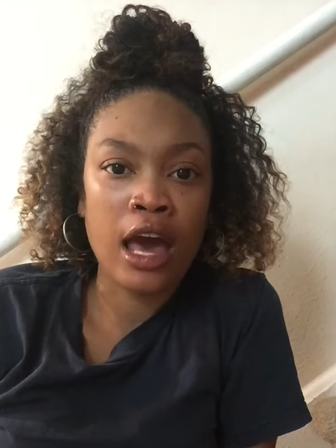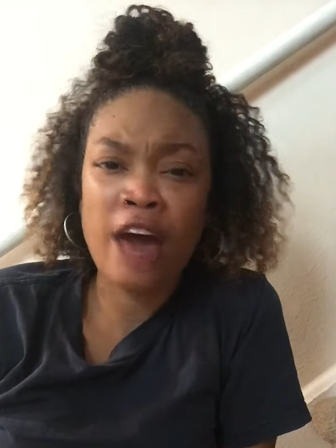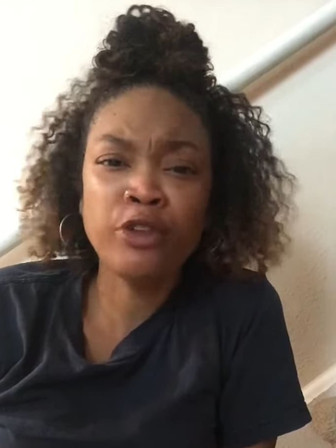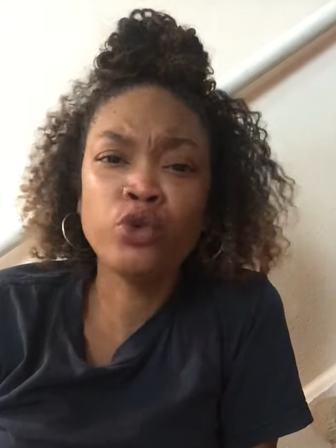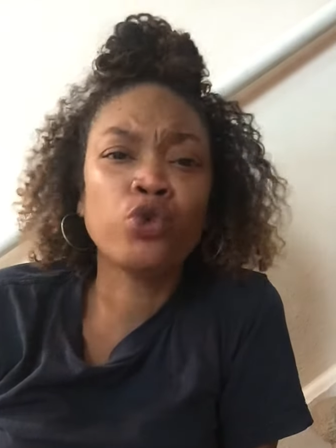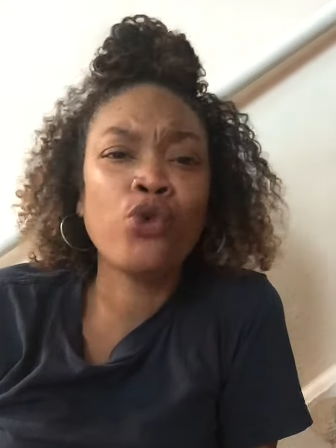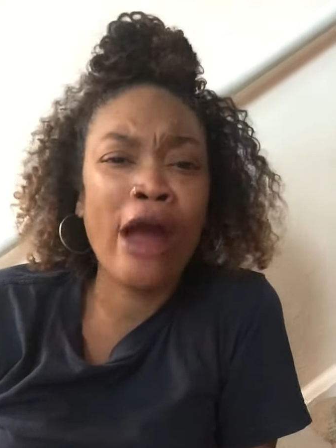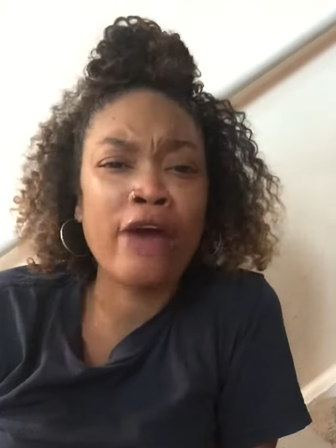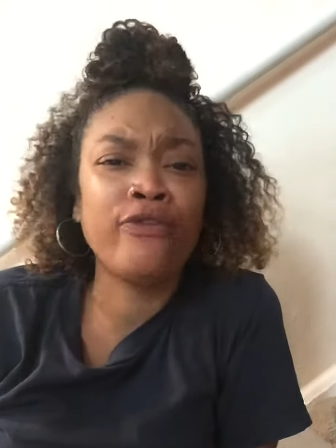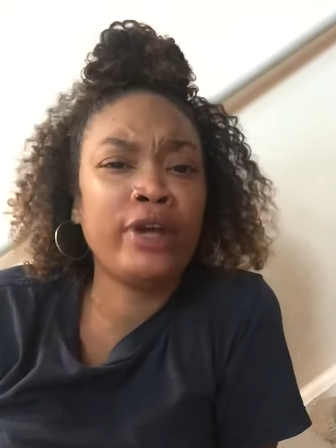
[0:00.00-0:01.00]
Have you
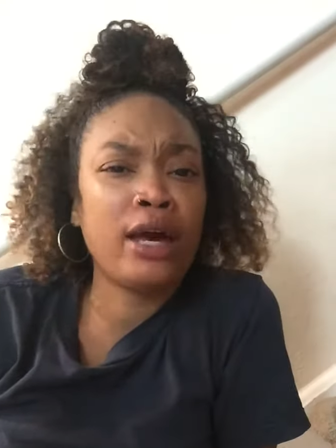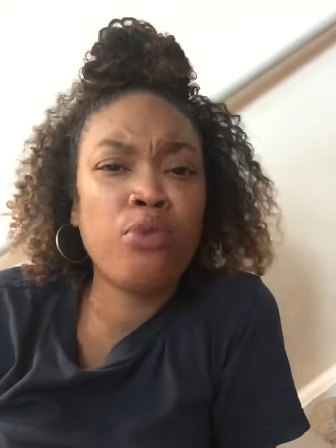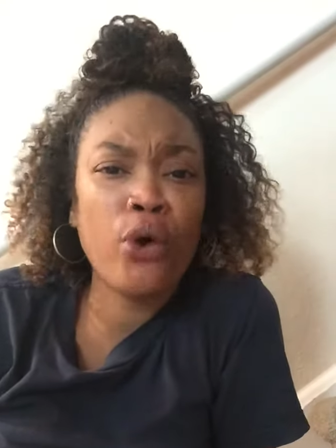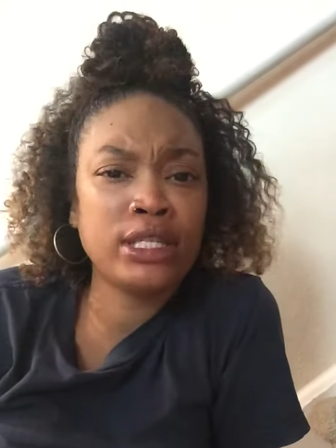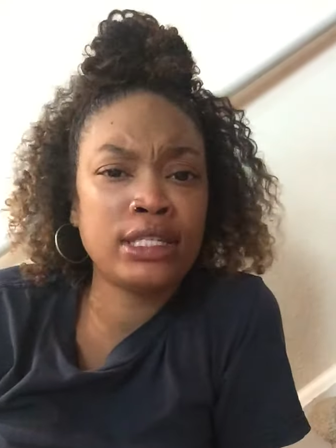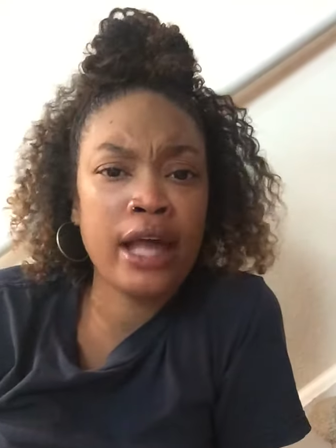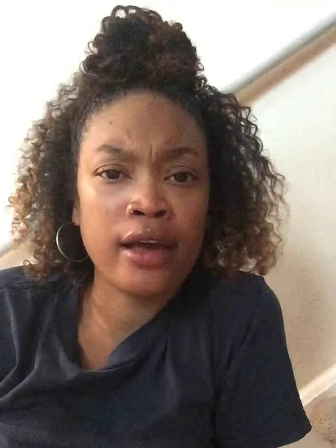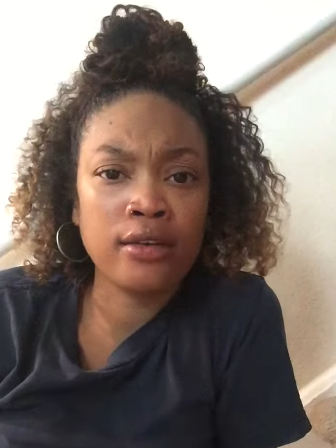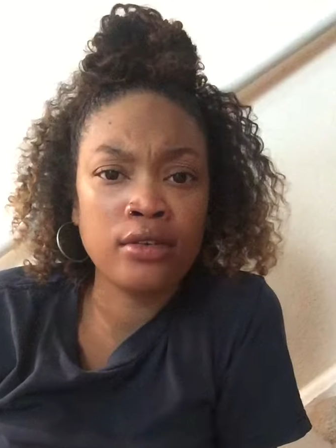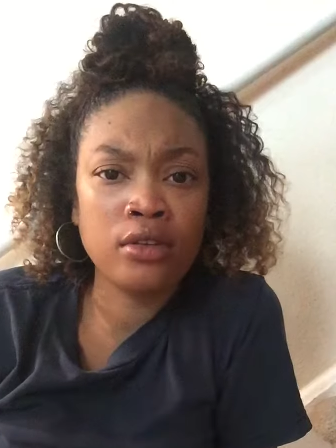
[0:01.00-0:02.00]
cried for that boy
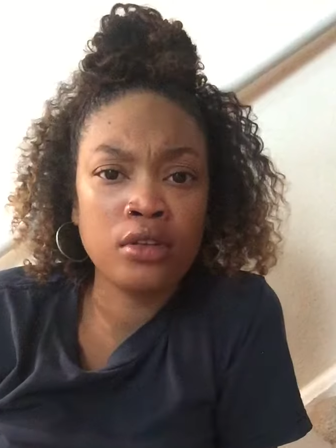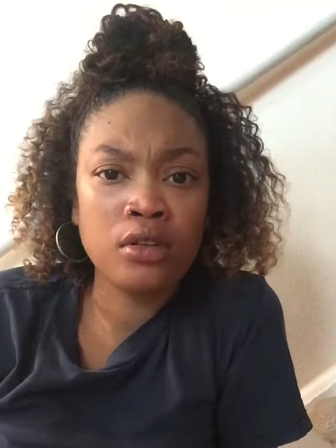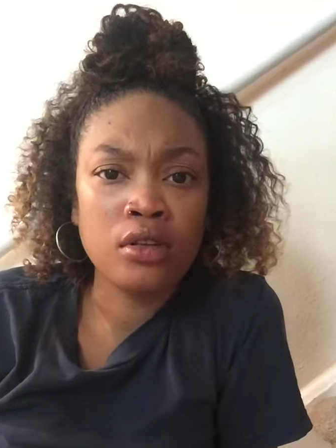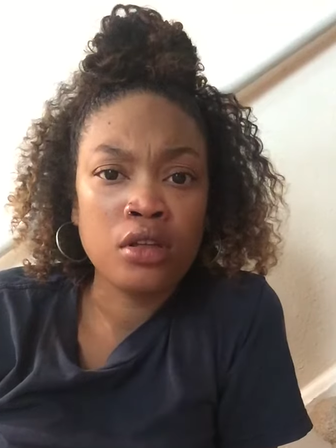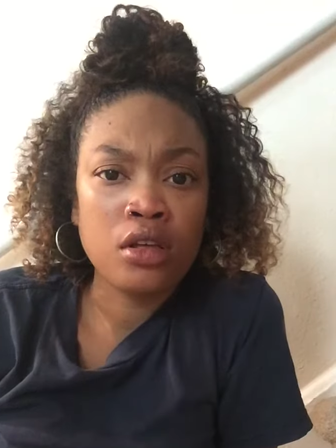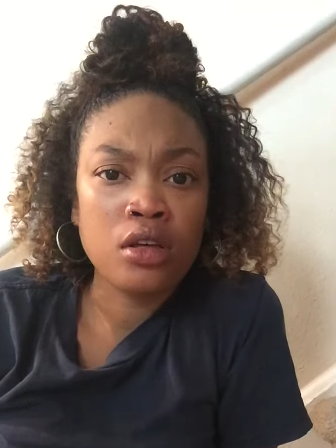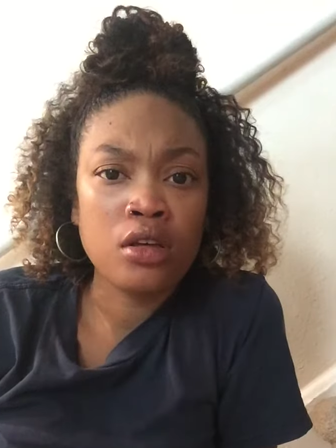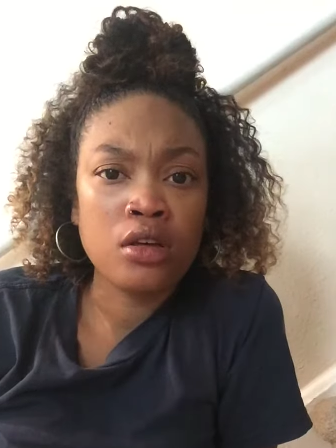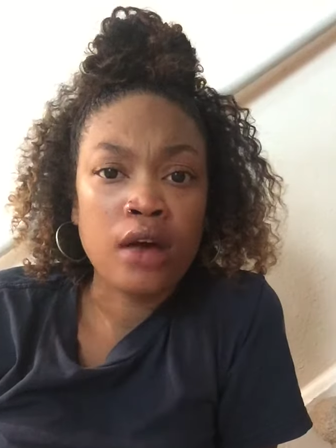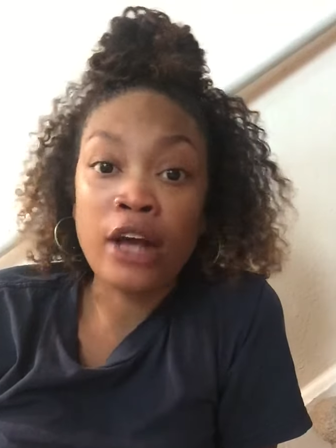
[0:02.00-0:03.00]
today?
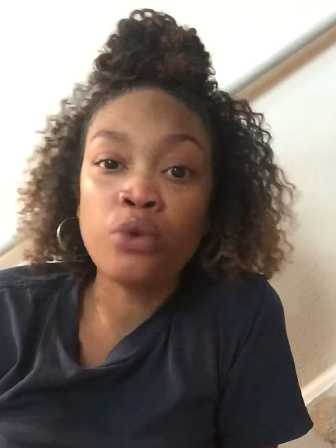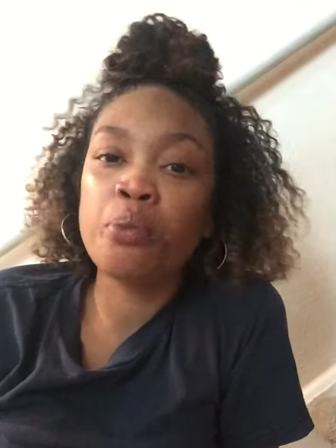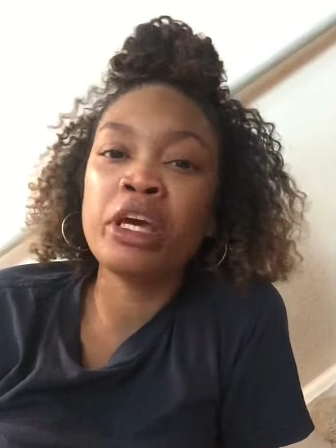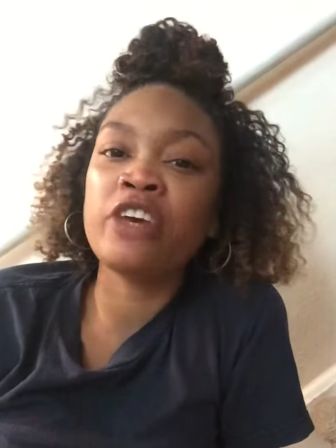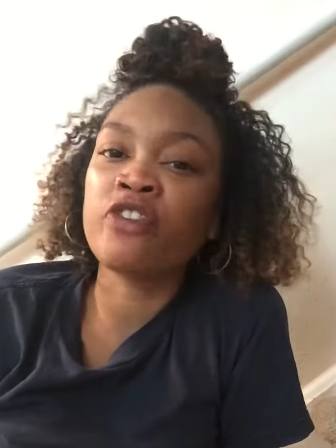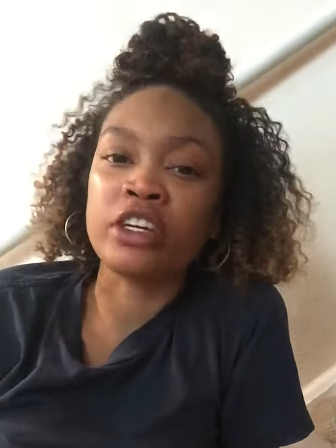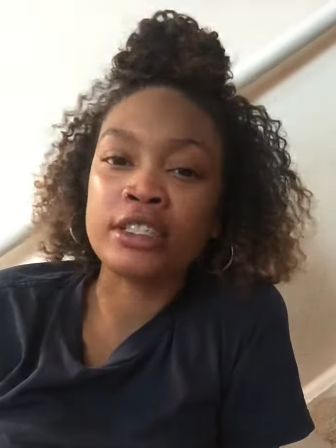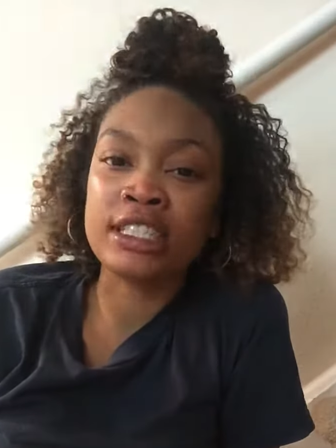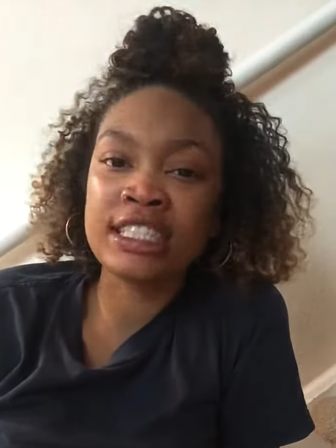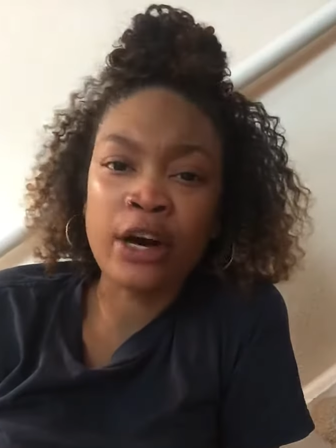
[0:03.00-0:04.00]
I don't mean for
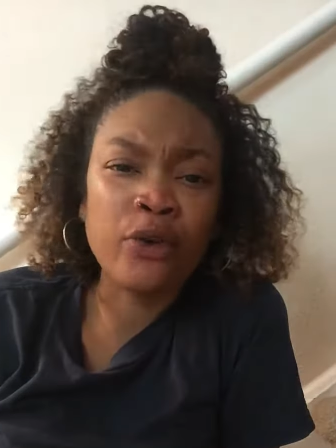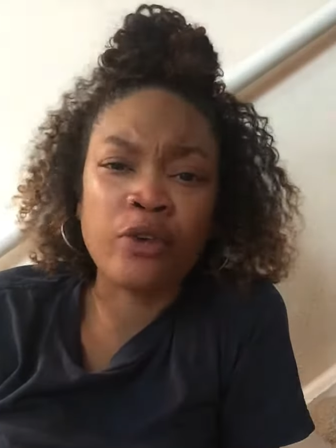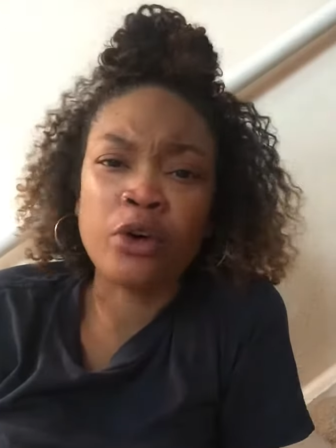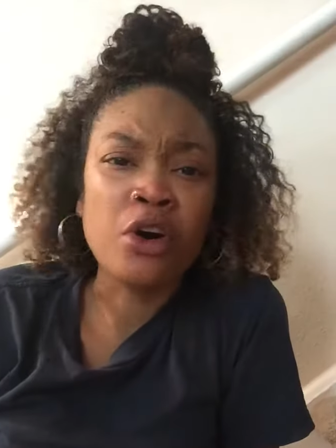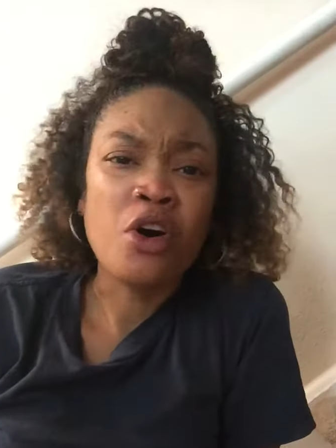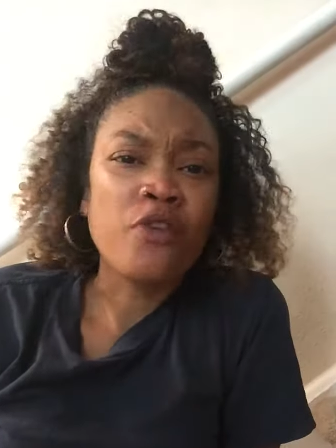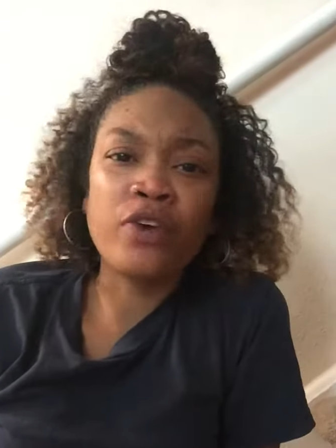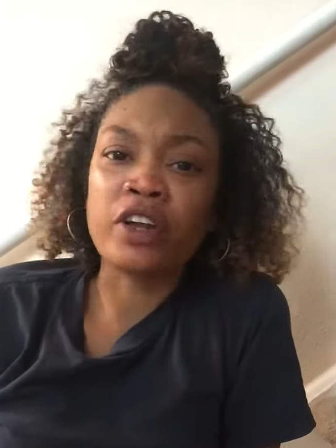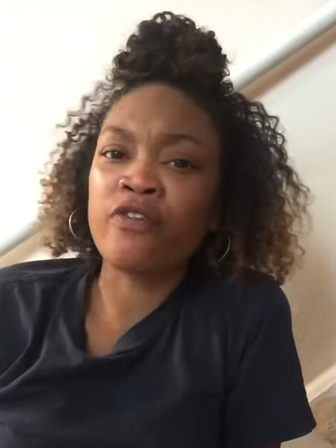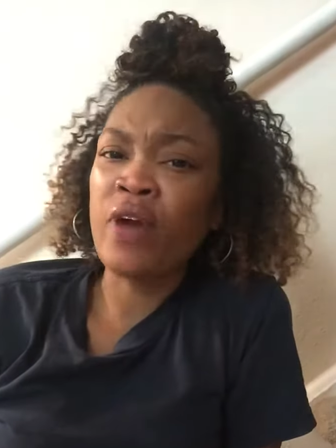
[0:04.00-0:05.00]
yourself or
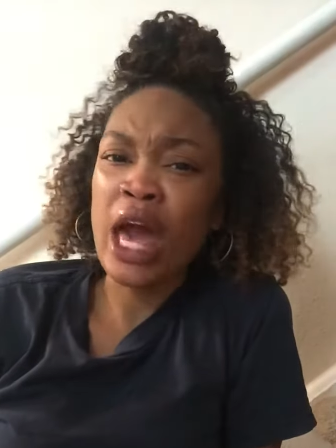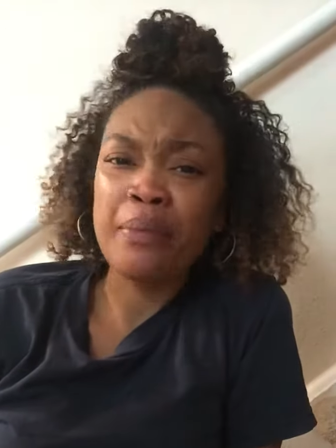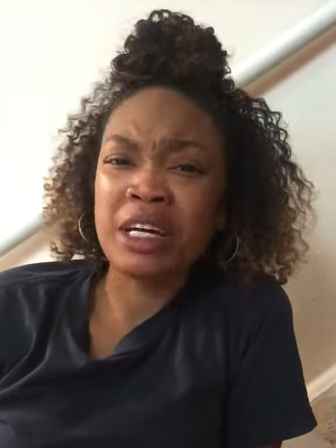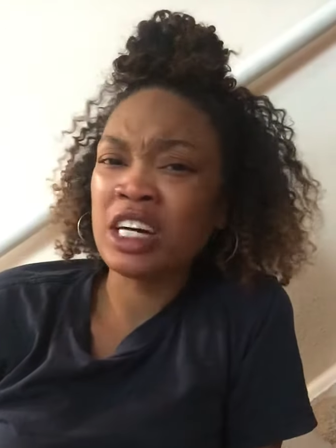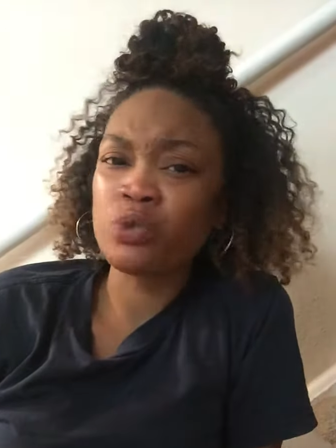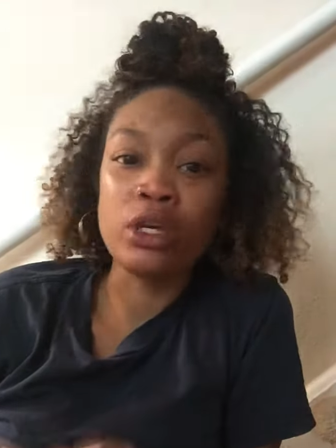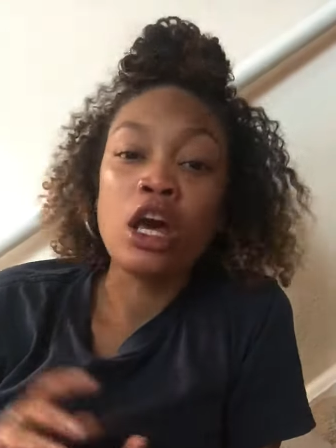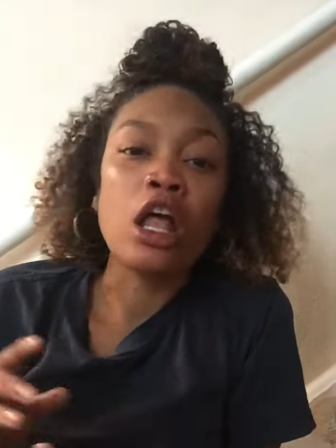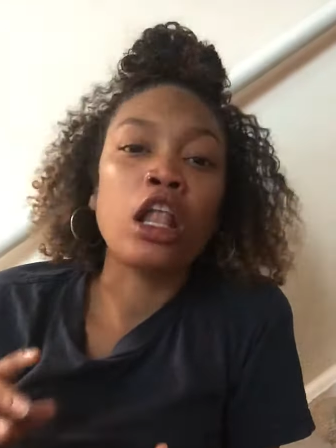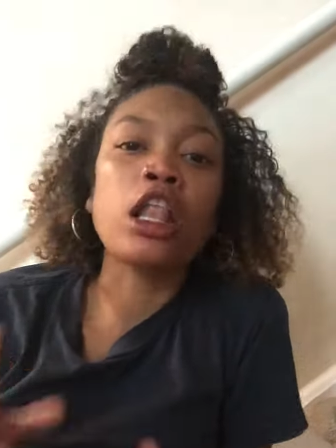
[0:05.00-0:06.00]
for the family because we
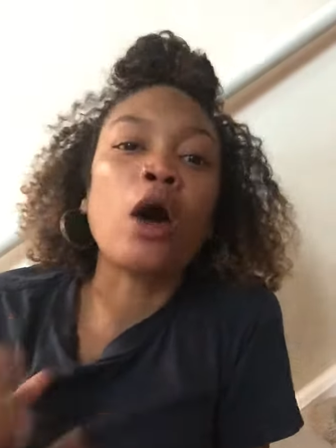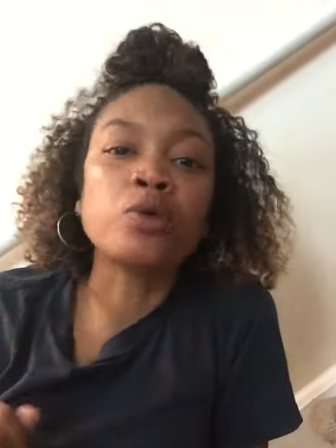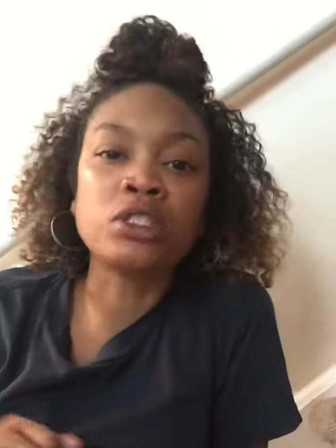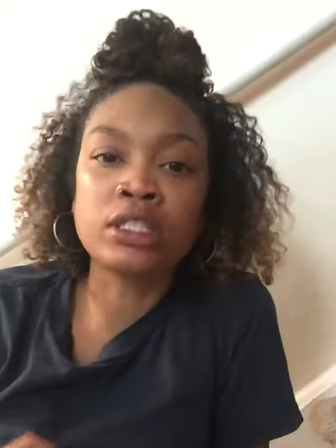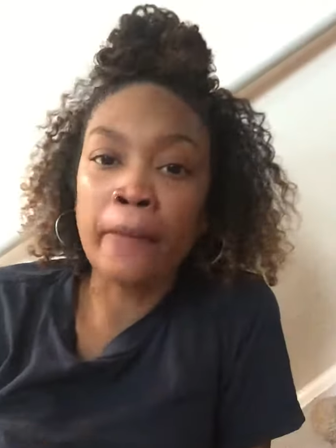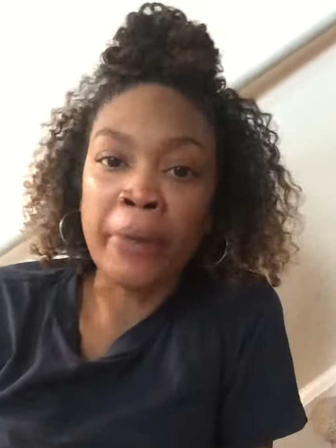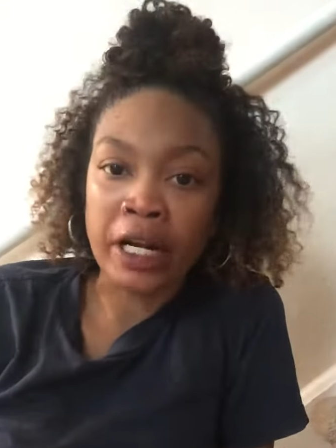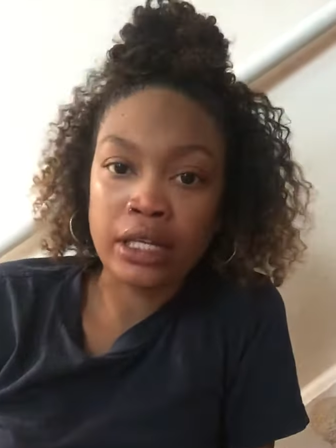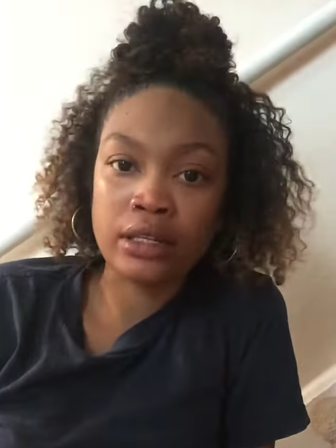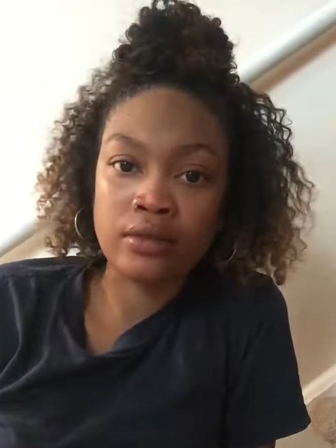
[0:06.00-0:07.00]
lost the
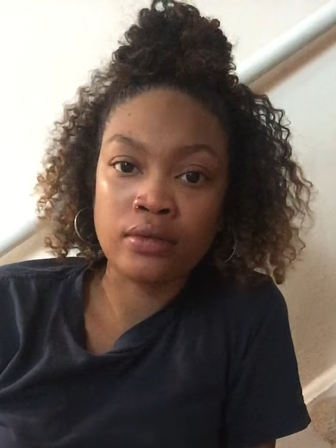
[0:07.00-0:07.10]
money.